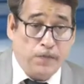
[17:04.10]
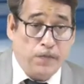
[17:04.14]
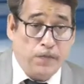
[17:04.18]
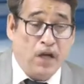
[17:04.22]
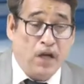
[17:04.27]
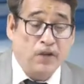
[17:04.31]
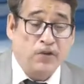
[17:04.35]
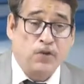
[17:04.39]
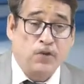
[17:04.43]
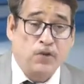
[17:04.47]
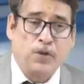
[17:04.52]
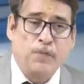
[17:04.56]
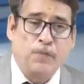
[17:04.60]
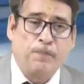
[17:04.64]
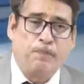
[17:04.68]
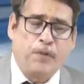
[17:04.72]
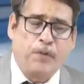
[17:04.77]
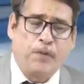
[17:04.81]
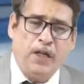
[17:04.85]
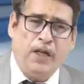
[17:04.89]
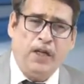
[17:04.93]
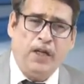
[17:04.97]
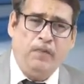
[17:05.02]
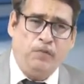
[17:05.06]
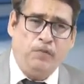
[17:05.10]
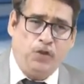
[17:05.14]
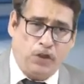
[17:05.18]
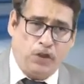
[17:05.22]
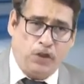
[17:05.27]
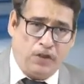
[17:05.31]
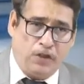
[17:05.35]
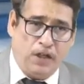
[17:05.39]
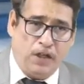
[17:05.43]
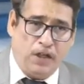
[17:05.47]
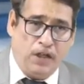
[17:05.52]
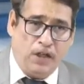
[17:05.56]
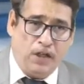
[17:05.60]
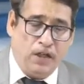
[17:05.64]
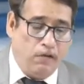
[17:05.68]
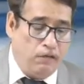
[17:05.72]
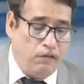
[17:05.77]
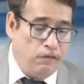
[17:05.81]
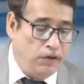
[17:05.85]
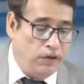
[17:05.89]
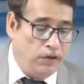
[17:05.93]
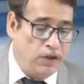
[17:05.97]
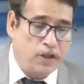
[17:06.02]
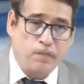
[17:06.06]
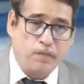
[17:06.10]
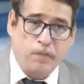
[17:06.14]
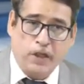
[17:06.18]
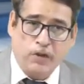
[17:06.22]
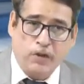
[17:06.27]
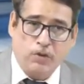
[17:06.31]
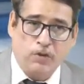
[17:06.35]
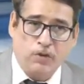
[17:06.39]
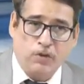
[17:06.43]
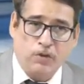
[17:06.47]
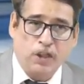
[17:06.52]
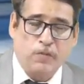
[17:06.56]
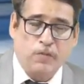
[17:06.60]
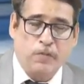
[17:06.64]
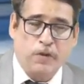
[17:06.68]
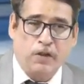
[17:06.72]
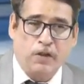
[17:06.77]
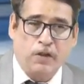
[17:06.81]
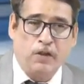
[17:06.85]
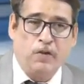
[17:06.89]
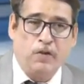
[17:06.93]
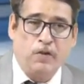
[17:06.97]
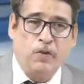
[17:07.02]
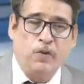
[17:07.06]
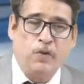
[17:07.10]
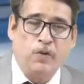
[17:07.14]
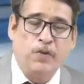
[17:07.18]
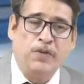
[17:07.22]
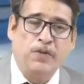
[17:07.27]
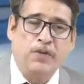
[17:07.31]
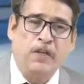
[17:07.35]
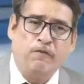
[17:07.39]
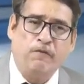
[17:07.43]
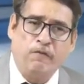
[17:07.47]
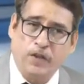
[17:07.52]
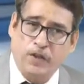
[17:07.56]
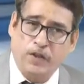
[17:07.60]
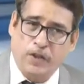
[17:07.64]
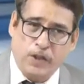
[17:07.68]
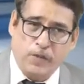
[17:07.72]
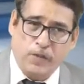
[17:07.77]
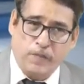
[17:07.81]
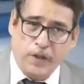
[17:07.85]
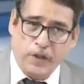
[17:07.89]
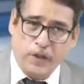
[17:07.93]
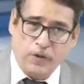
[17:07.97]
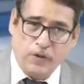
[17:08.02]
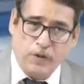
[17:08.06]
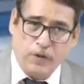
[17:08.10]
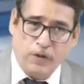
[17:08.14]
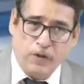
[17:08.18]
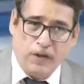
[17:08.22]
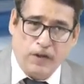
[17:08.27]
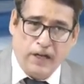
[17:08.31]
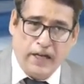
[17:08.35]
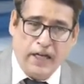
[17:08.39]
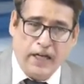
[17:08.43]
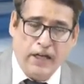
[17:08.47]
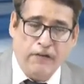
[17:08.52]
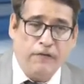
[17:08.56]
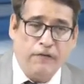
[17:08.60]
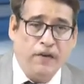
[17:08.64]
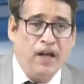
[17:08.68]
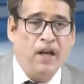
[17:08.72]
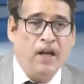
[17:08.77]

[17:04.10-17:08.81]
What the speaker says: a supreme journey with respect to this particular course and with respect to your life.